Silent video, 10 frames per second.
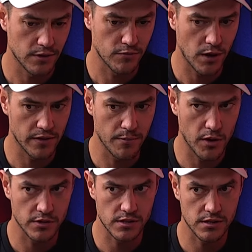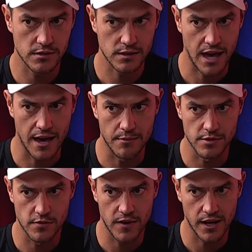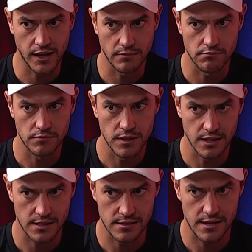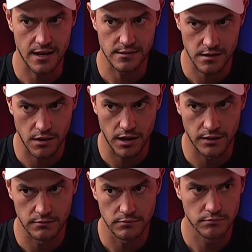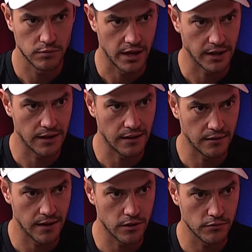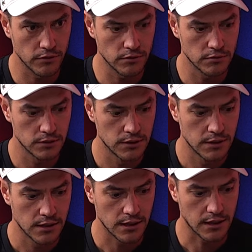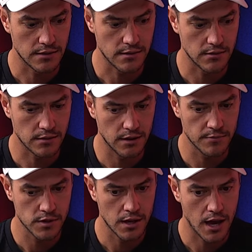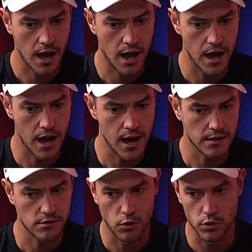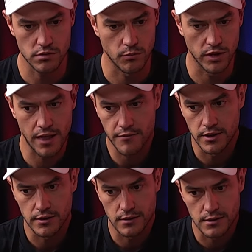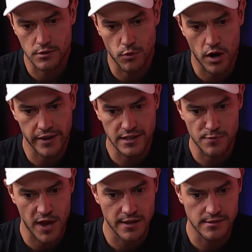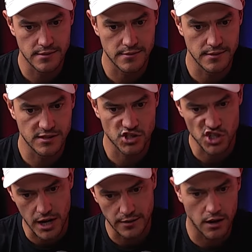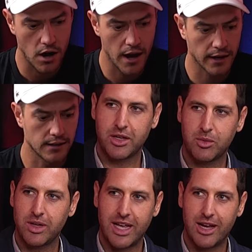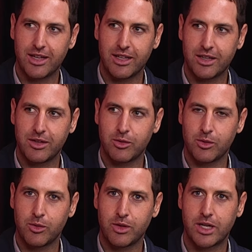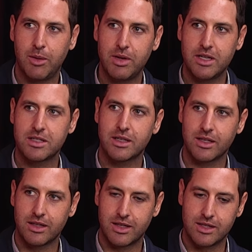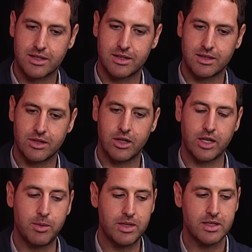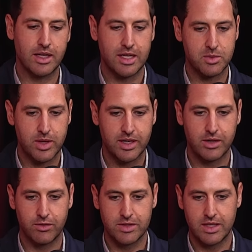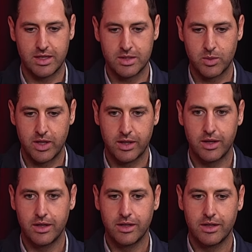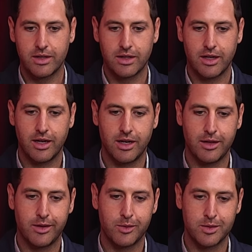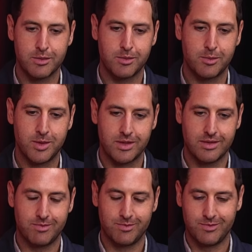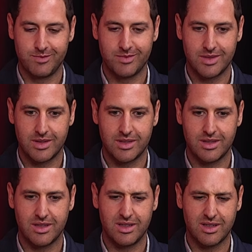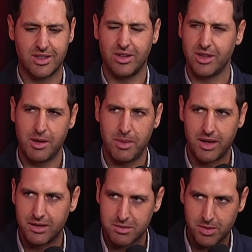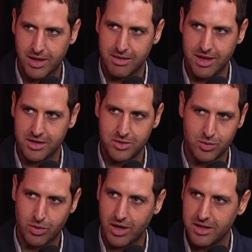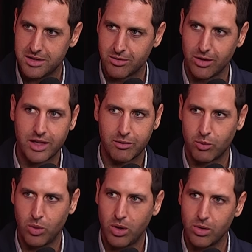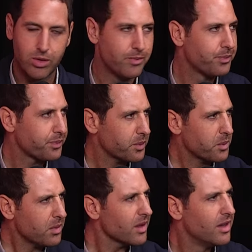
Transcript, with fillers: We've won the most games of any interstate side playing at Adelaide Oval against those clubs. Uh, it's awesome. We love it. It's the wide expanses. It's G like. I think what ha- like, it's cool coming into the this uh, coming into last week and obviously this week, uh, there was a bit of oh god, they're making us play there twice in a row, like in whoa. five days.